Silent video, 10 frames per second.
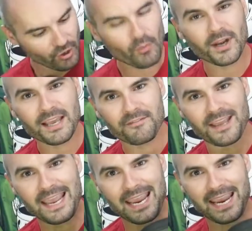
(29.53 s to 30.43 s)
don't want to
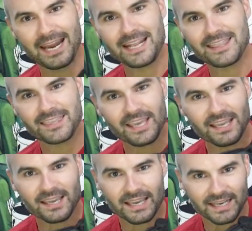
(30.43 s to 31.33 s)
have
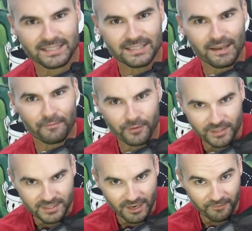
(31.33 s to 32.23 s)
anything except for
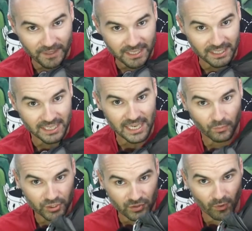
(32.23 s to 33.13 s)
the stuff that you need,
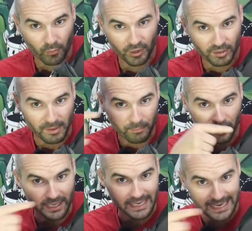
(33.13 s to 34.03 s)
which is what we're going to be
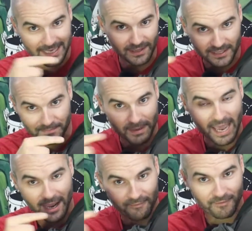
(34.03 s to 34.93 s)
putting into this
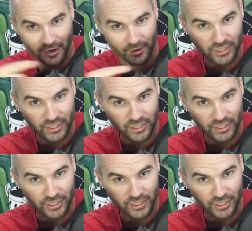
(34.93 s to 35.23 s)
bag very